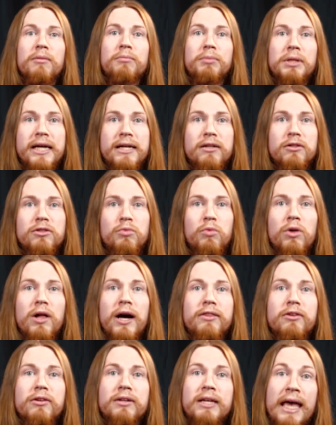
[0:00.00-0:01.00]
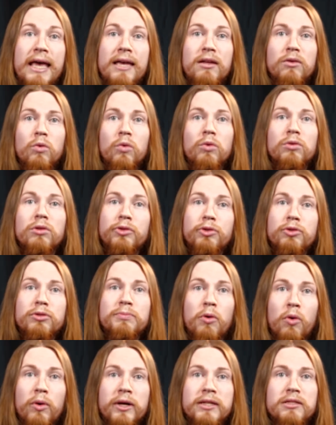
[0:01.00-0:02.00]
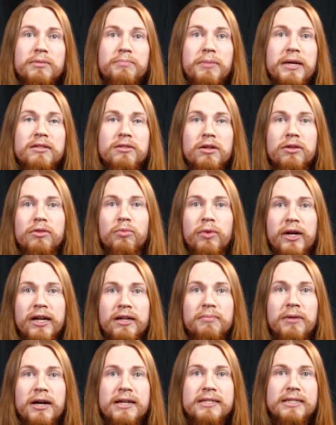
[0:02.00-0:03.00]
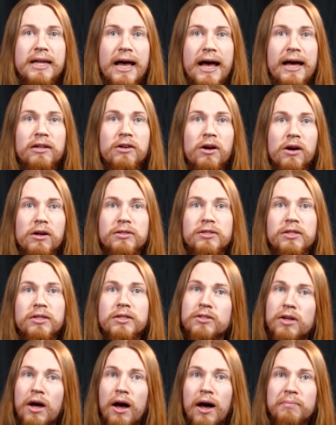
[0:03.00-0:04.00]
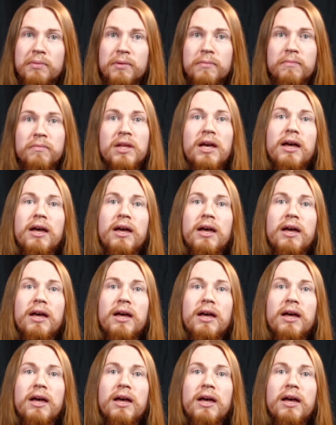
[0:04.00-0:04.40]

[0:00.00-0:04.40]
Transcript: Players will either gain or lose points based on the randomized add cards at the top,